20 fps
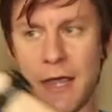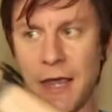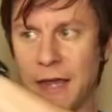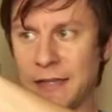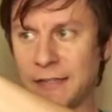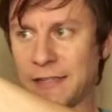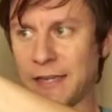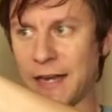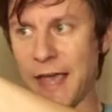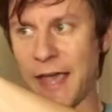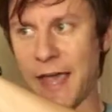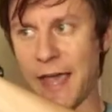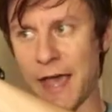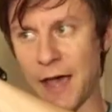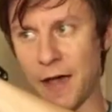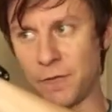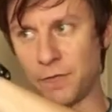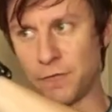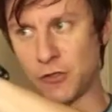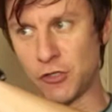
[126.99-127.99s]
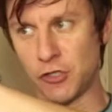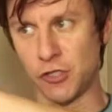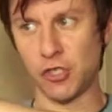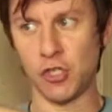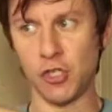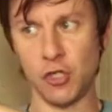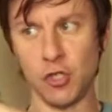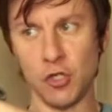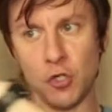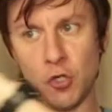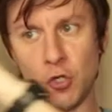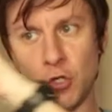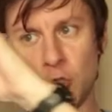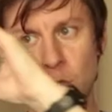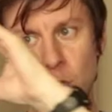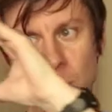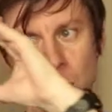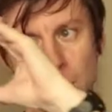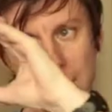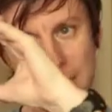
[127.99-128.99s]
is going to have
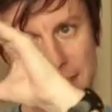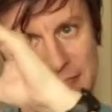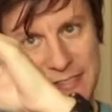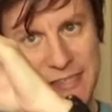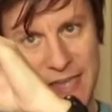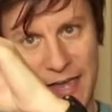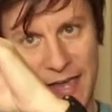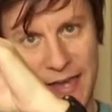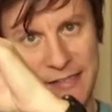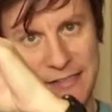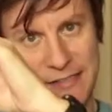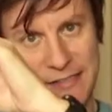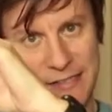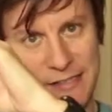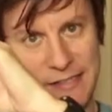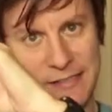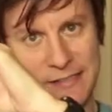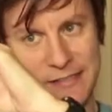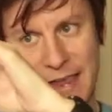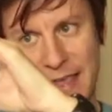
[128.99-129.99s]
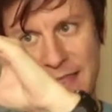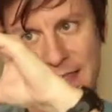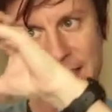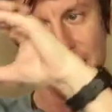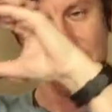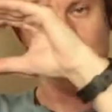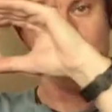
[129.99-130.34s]
two sizes and then a